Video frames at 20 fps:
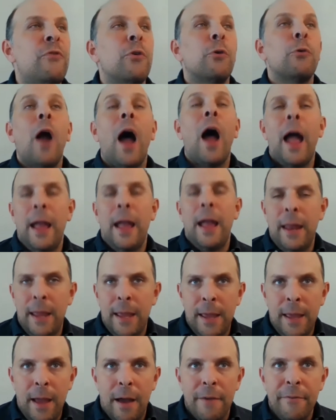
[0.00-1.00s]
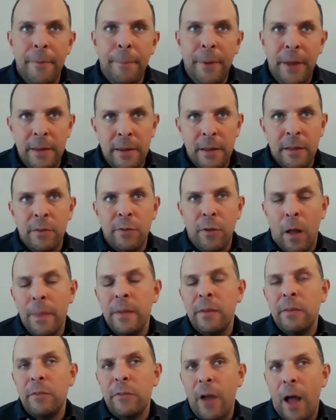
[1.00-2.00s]
variety of opinions on
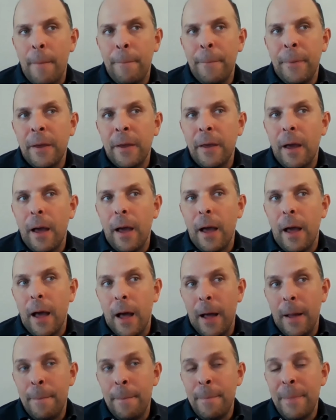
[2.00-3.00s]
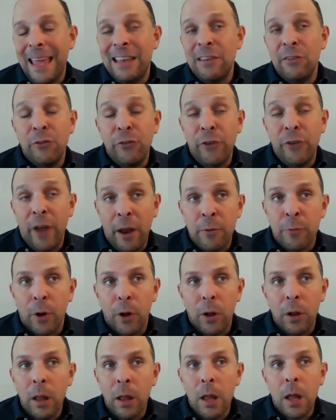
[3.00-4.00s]
this topic in
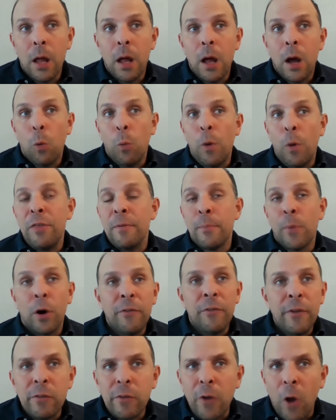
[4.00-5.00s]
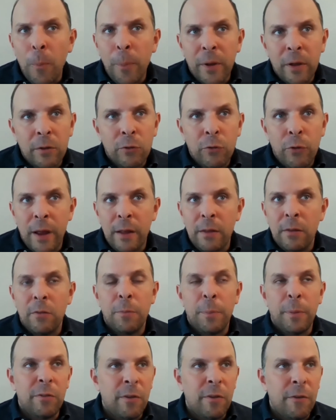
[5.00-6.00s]
general, with morphoscopic traits
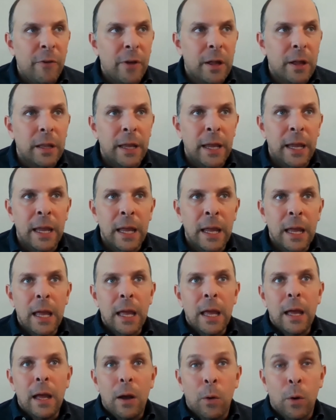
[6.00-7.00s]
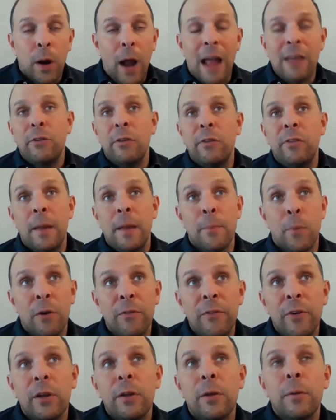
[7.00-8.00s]
specifically, or I should say
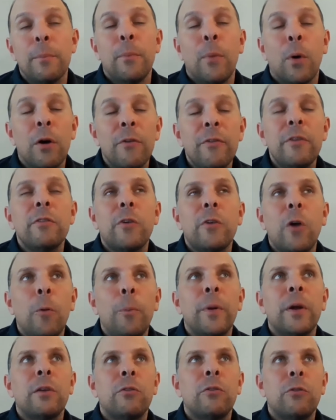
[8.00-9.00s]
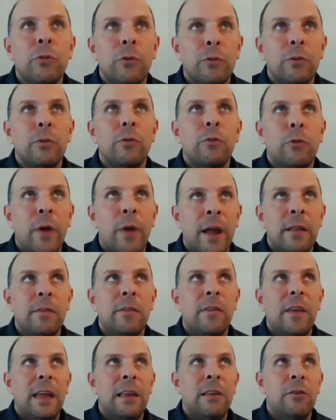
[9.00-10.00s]
morphoscopic
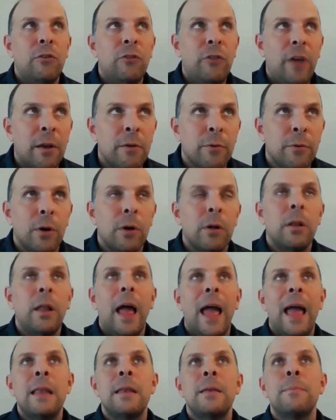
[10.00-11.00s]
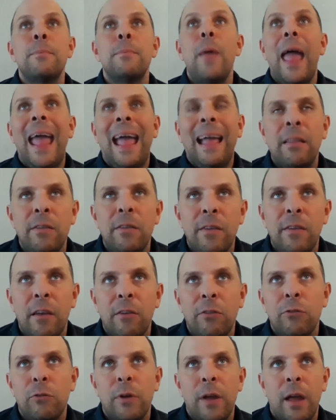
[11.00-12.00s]
traits in general, and
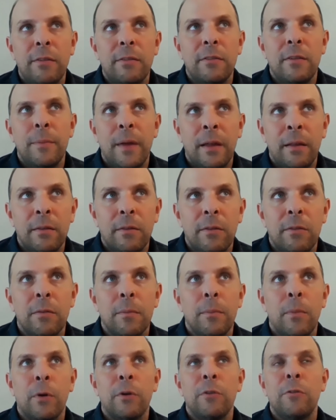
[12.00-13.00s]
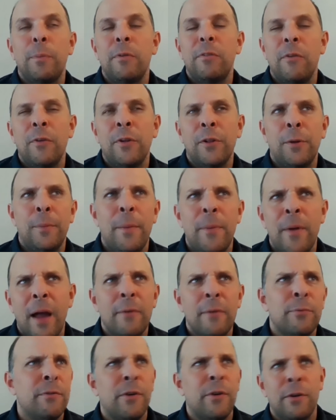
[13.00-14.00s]
ancestry estimates more specifically, or maybe
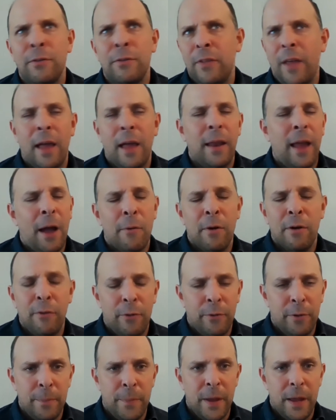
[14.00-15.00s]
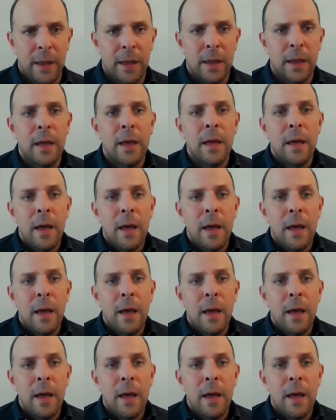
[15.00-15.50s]
I've reversed that, however it would be.